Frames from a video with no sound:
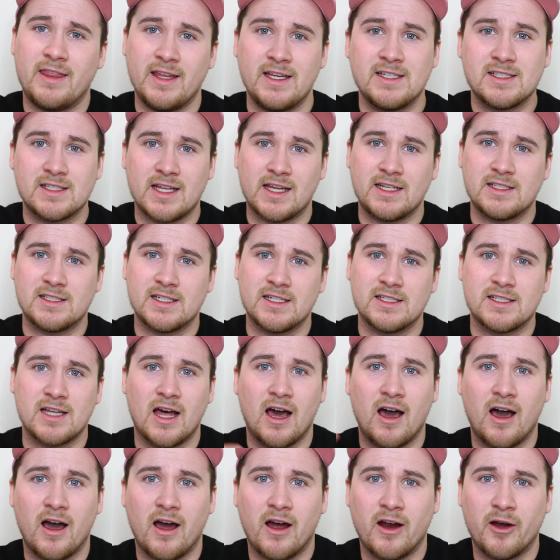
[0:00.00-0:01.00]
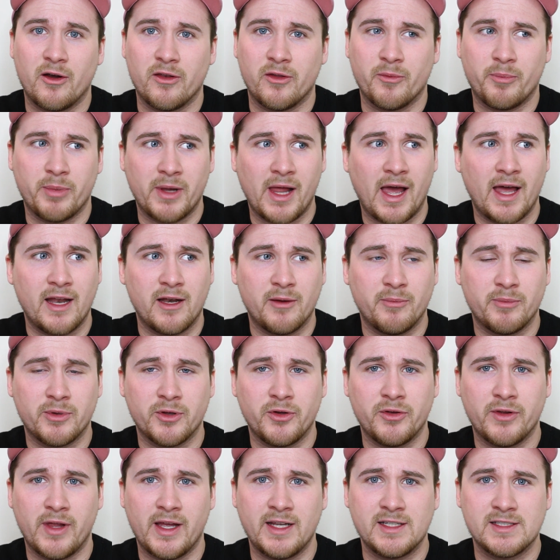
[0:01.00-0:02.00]
These lenses are the Platinum
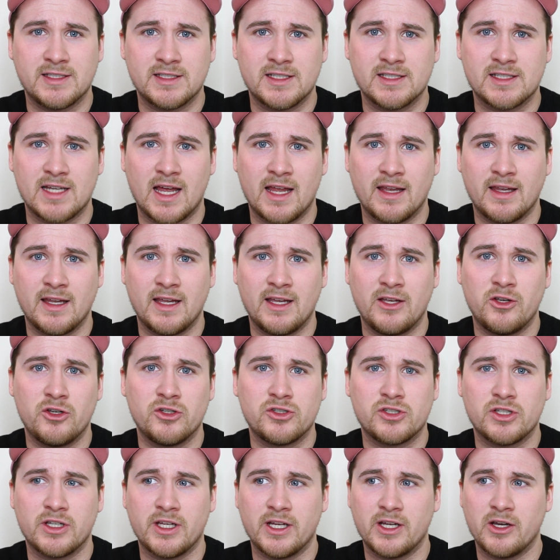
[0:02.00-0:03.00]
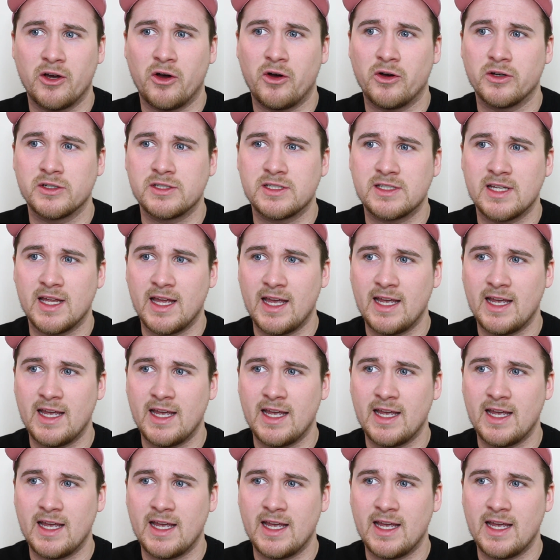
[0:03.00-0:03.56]
Blue lenses and they usually cost